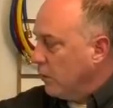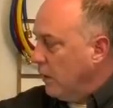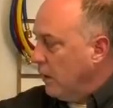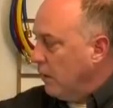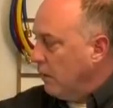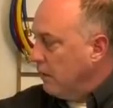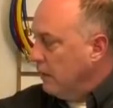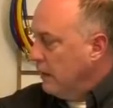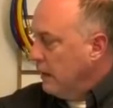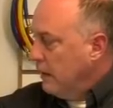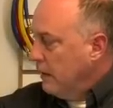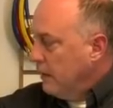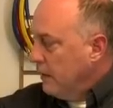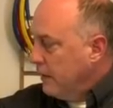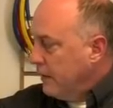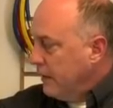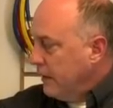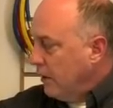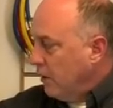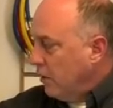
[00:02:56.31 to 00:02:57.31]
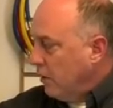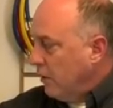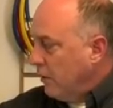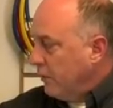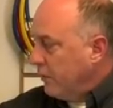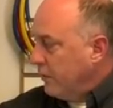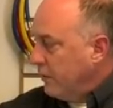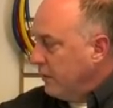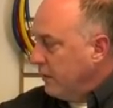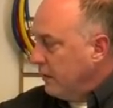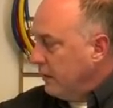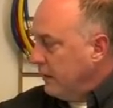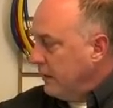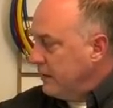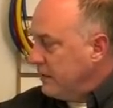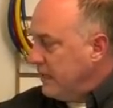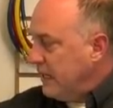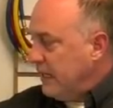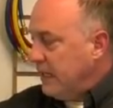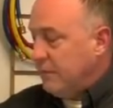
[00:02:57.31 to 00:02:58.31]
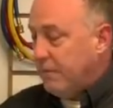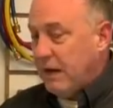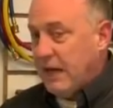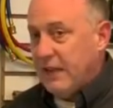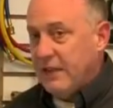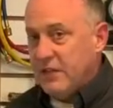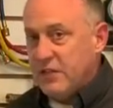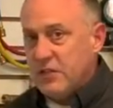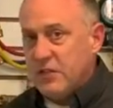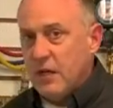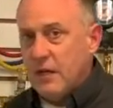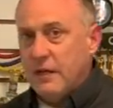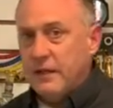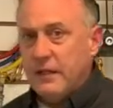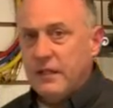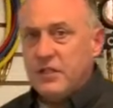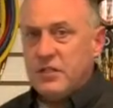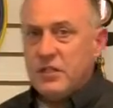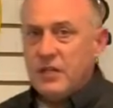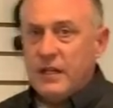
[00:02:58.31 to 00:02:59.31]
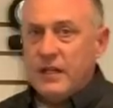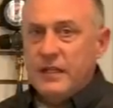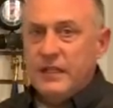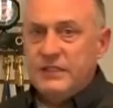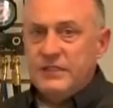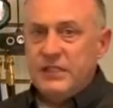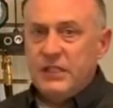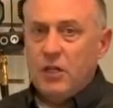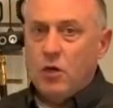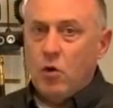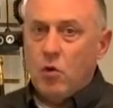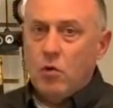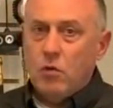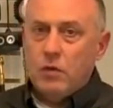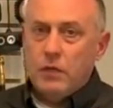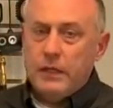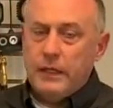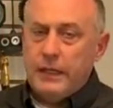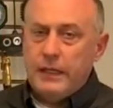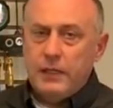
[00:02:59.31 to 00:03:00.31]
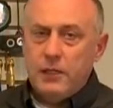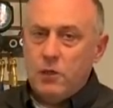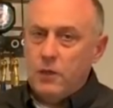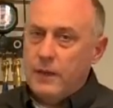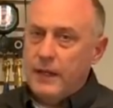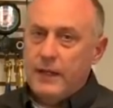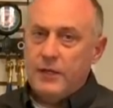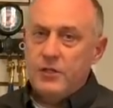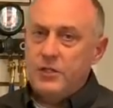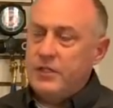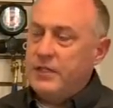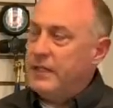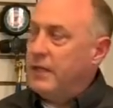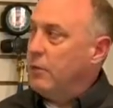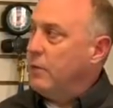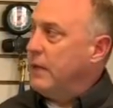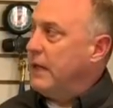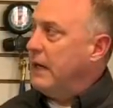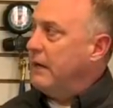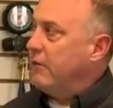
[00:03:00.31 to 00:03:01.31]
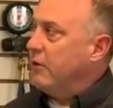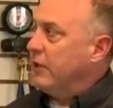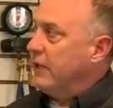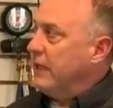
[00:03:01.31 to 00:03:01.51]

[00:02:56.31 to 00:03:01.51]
Well, the Earth is heated by the sun. The sun is the only new energy that we ever